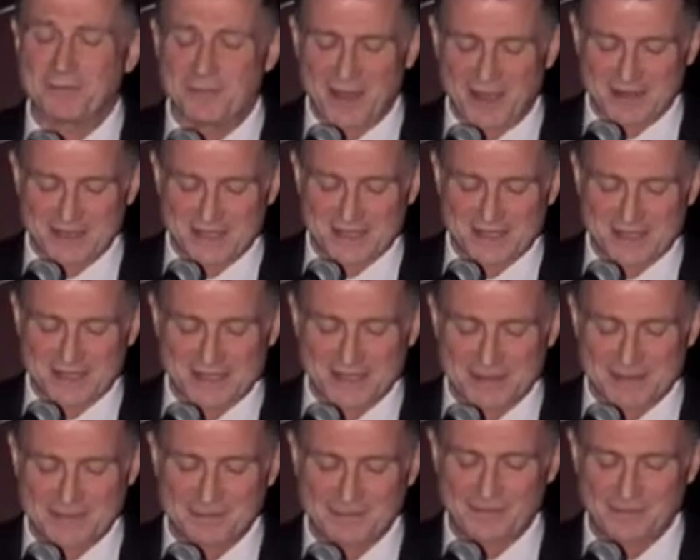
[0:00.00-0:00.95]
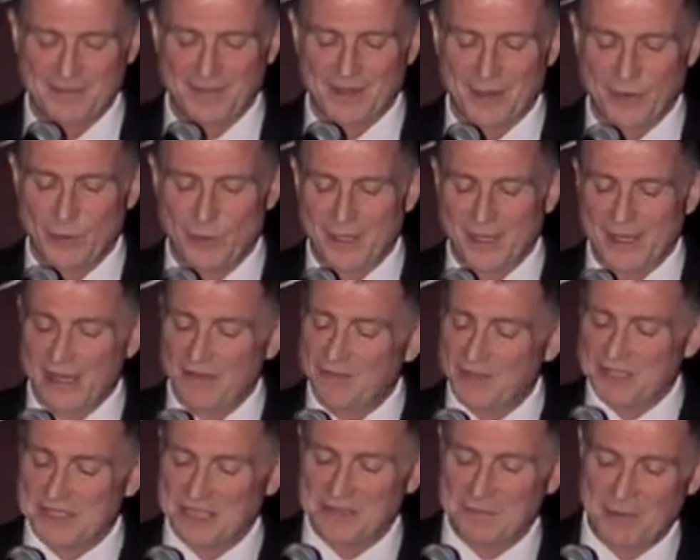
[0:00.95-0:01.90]
basis. When I
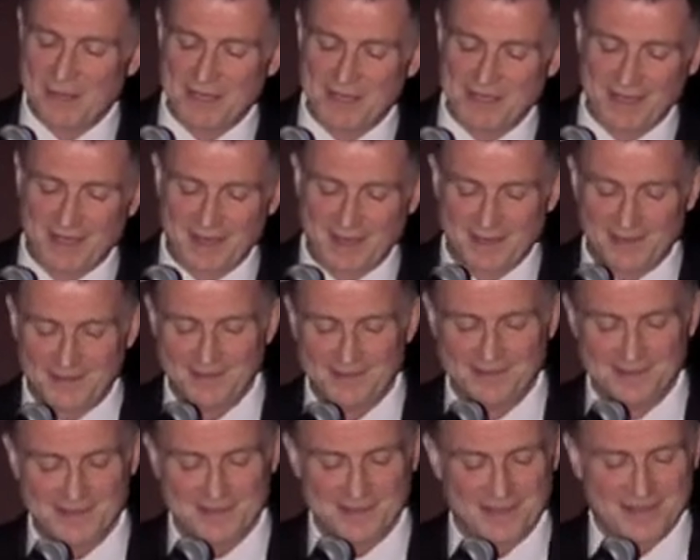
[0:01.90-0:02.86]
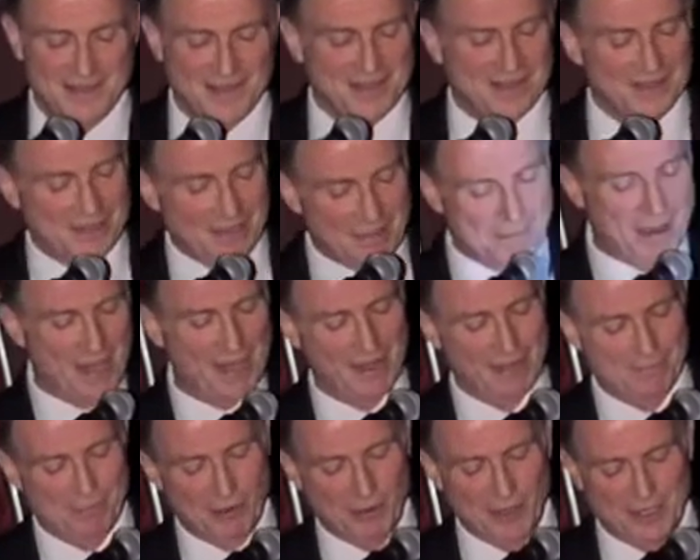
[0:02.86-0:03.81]
visit Beit El, the
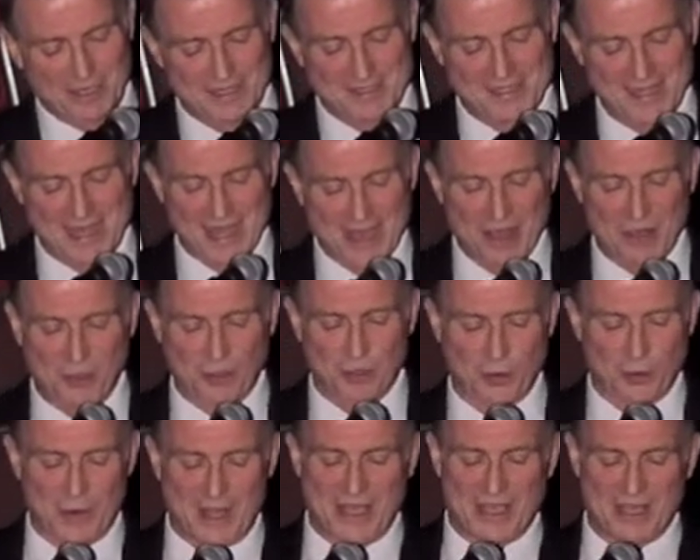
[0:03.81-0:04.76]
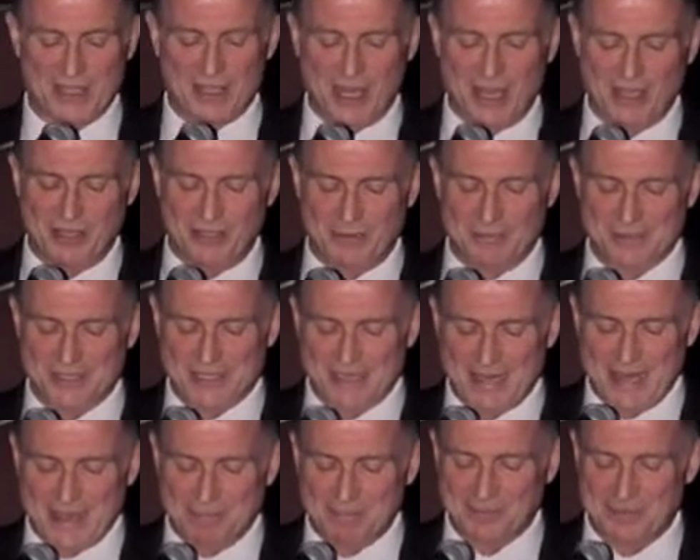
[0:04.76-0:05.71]
mayor points out where Jacob
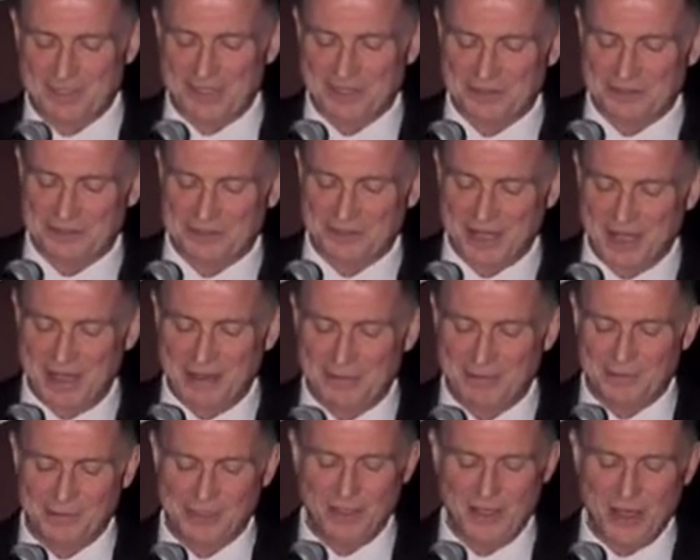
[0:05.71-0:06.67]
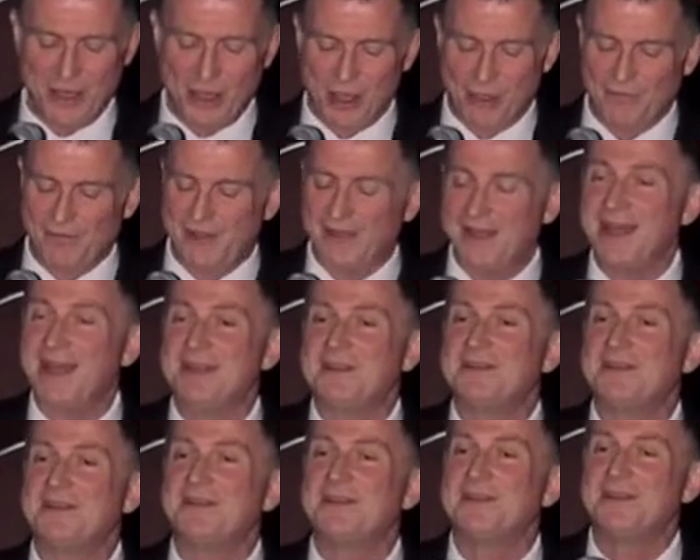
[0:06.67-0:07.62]
slept and dreamed of a
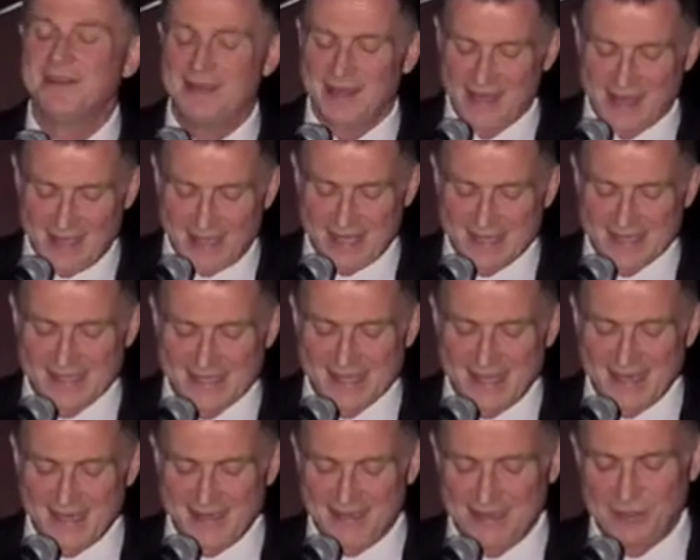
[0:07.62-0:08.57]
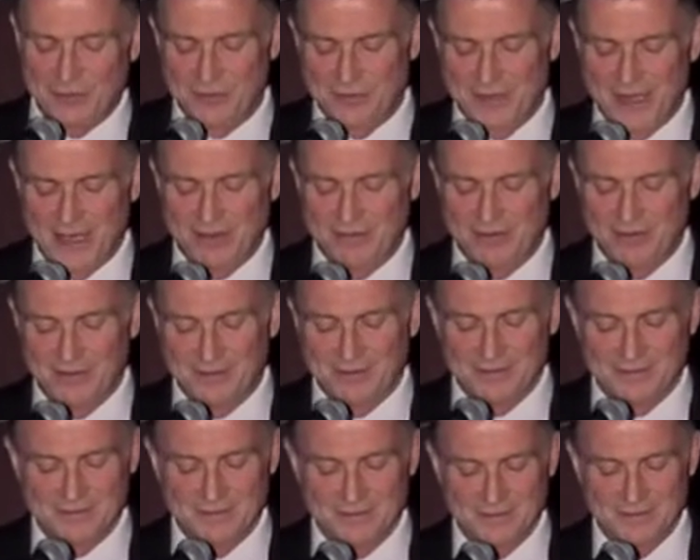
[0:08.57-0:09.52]
ladder ascending to heaven.
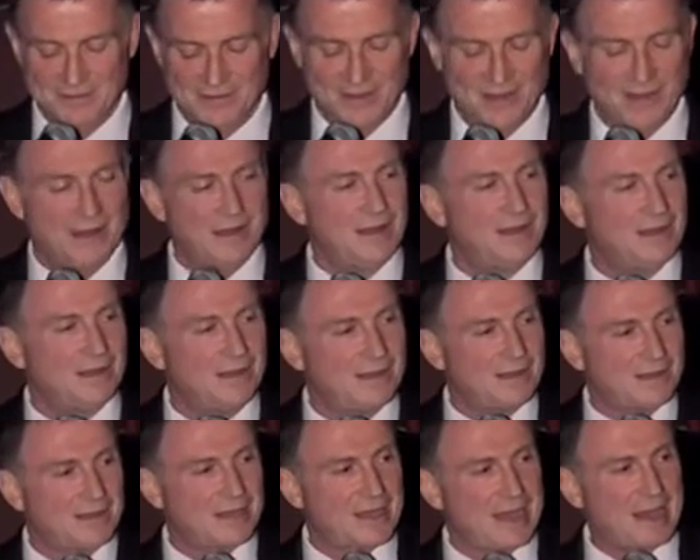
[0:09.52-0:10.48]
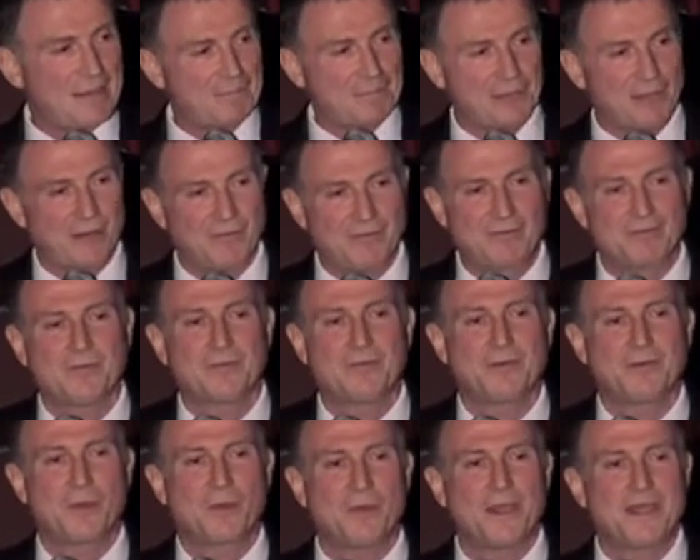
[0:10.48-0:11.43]
A Couple
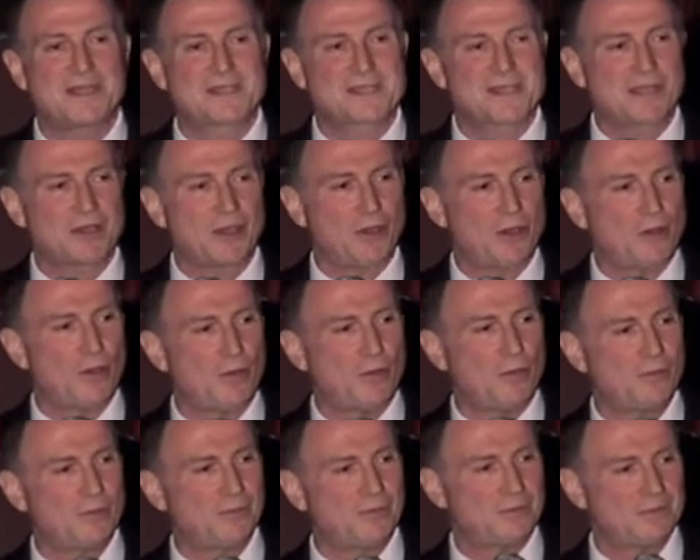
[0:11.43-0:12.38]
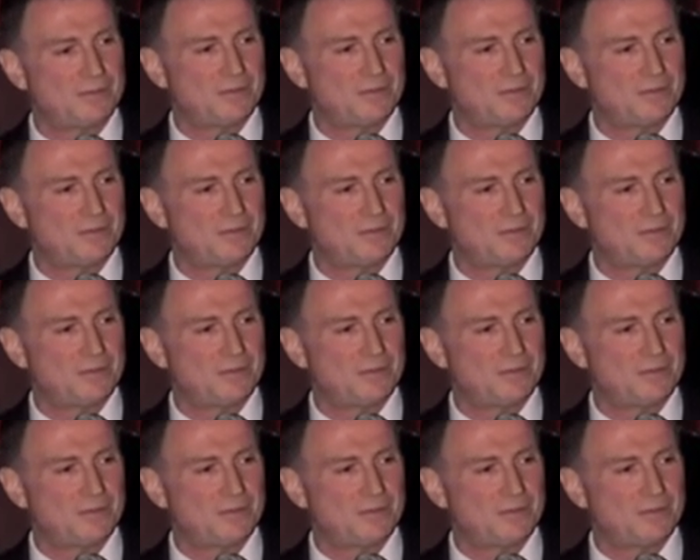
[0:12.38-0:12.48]
of weeks ago,